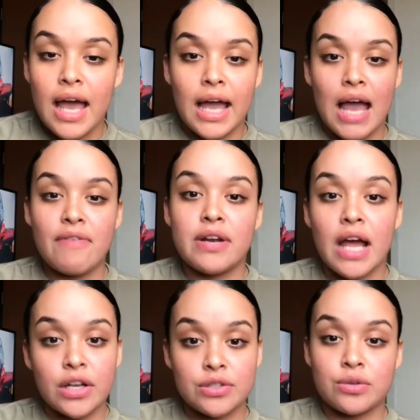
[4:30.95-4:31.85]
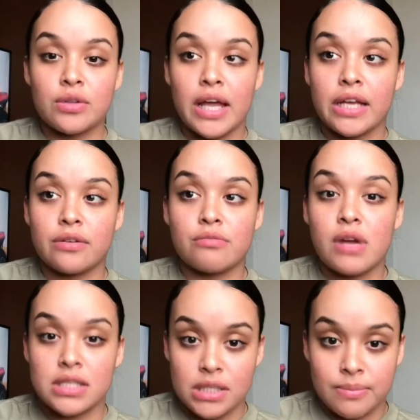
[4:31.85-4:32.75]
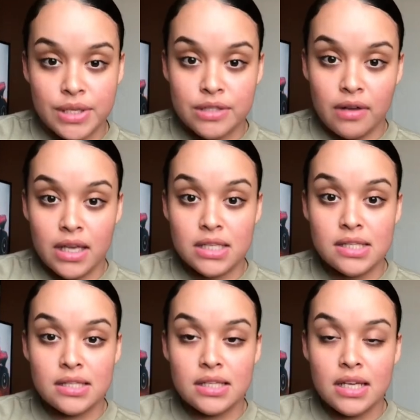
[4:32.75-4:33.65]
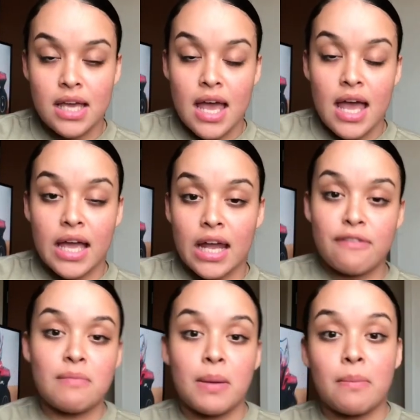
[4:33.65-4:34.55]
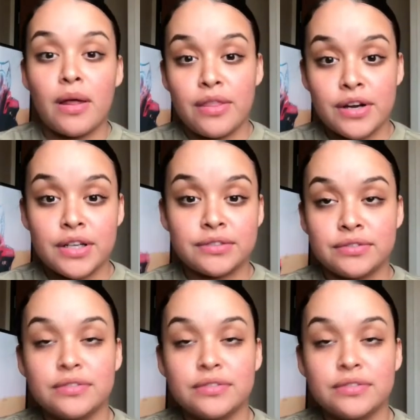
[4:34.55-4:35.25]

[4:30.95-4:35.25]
I have a natural like resting bitch face. I get it from my mother.